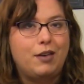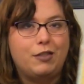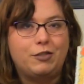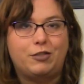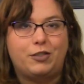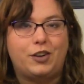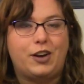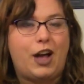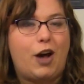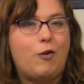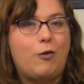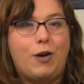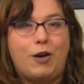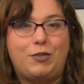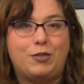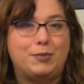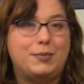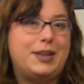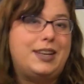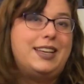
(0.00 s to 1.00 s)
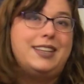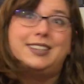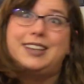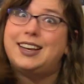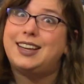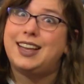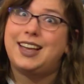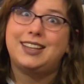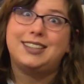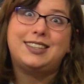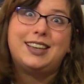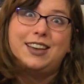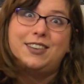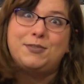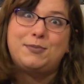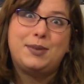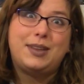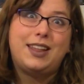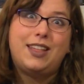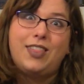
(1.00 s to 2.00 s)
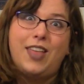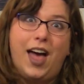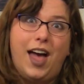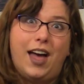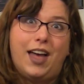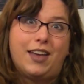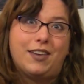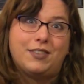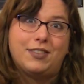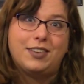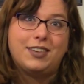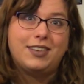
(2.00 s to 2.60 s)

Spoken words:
for however many decades I've been alive.